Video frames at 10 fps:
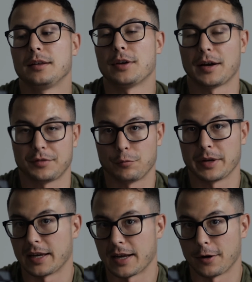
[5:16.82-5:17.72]
you have to
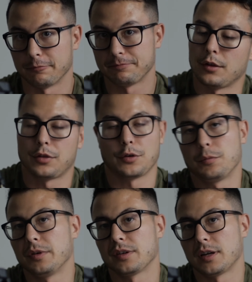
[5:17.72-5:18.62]
rig it out. The third
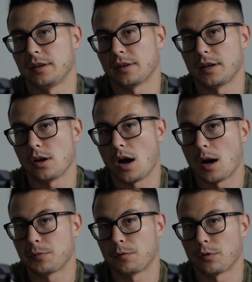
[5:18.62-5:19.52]
reason I decided to
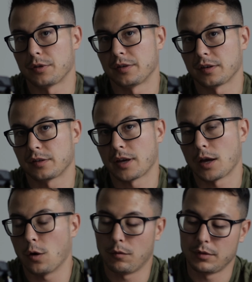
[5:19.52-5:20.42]
opt for the
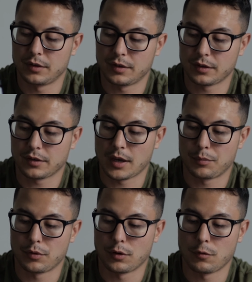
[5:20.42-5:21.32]
6K over the 6K
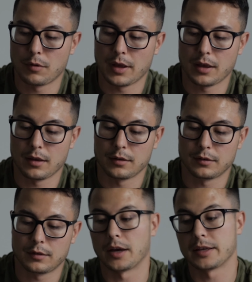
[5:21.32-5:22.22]
Pro
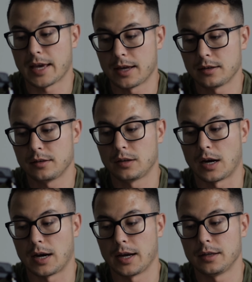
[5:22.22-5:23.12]
is, again,
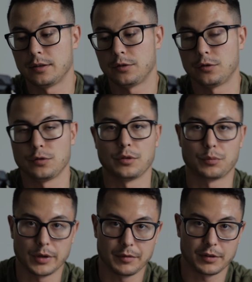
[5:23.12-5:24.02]
tied to the
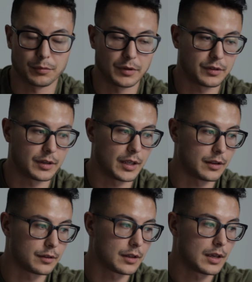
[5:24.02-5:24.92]
previous reason,
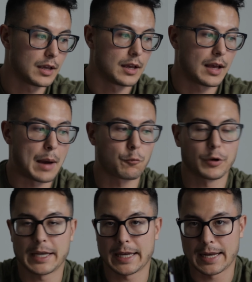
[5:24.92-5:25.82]
is I'm
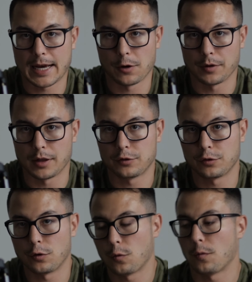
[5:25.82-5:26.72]
rigging it out. And
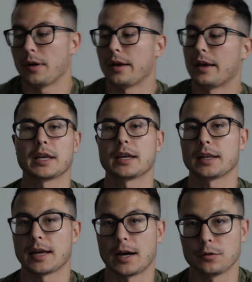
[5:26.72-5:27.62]
so rigging
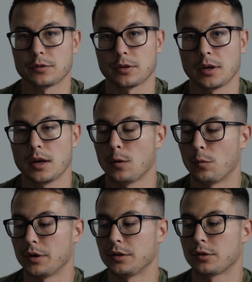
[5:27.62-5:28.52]
it out
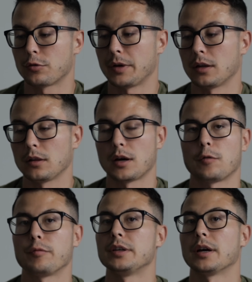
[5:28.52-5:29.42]
would create a lot
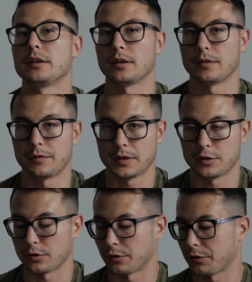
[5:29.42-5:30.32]
of redundant
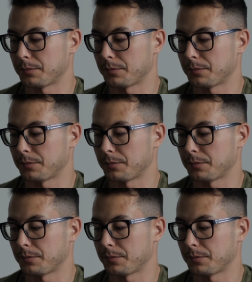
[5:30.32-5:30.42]
features.